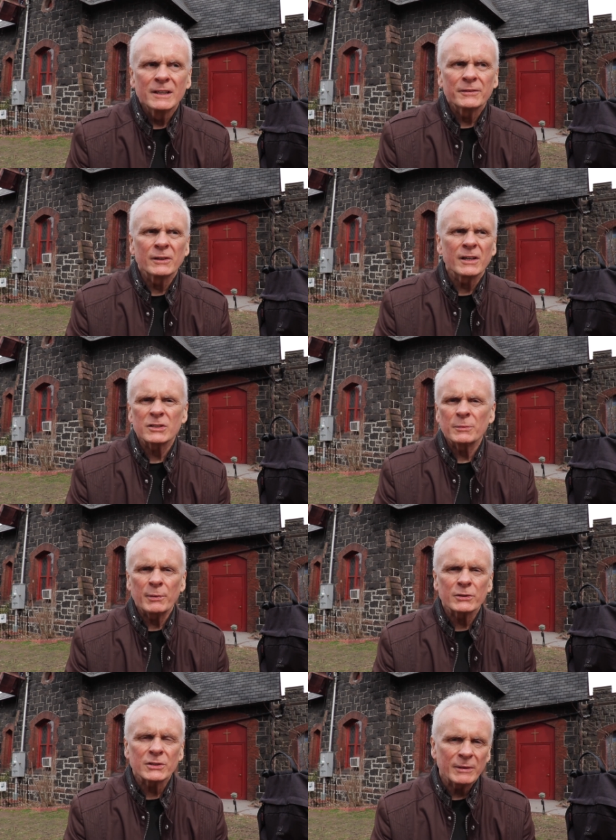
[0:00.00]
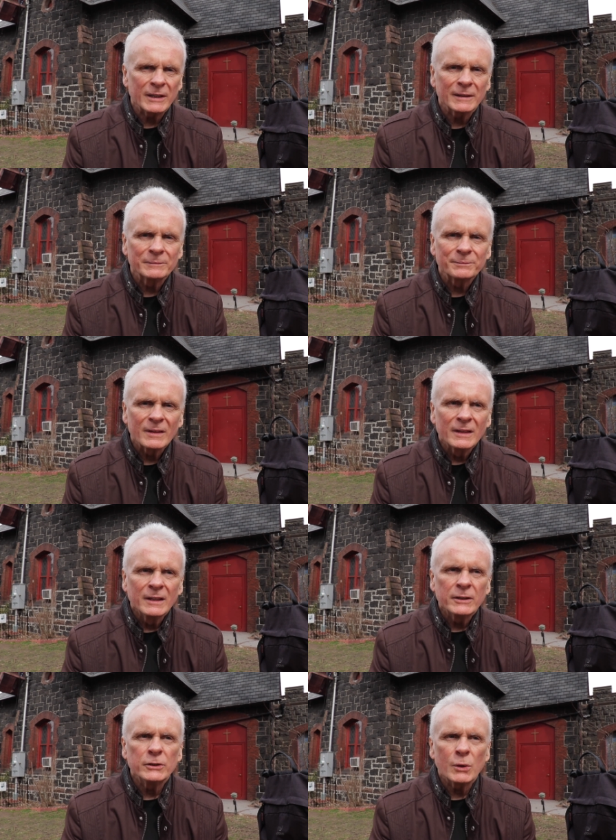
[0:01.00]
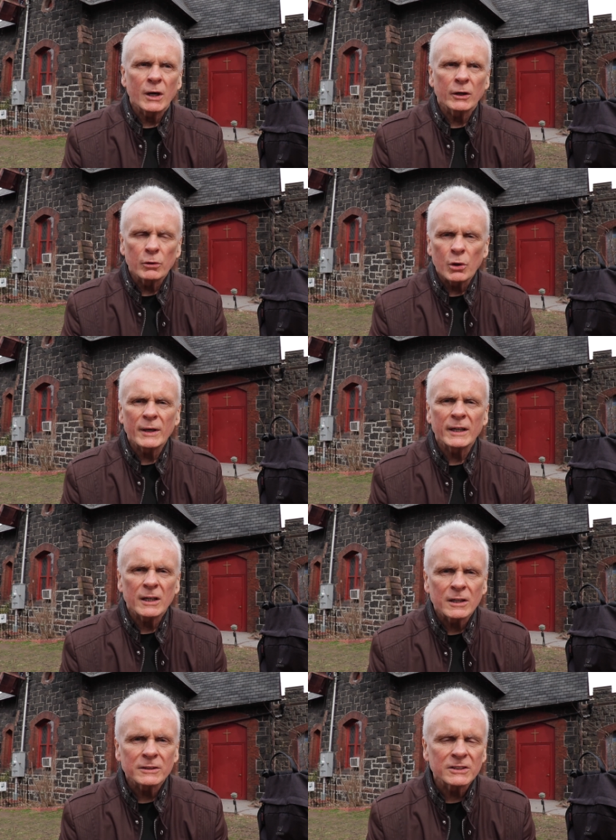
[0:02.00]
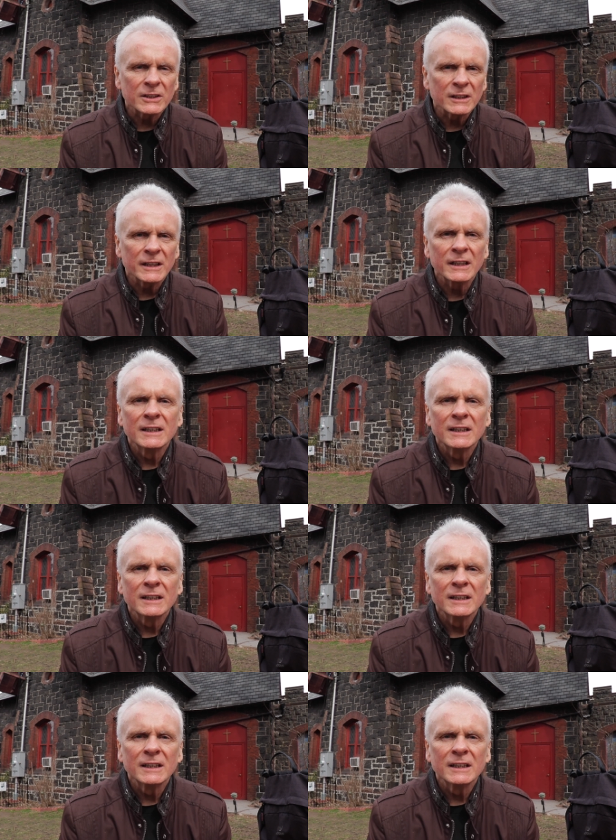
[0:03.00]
They're not supposed to be. You are growing constantly.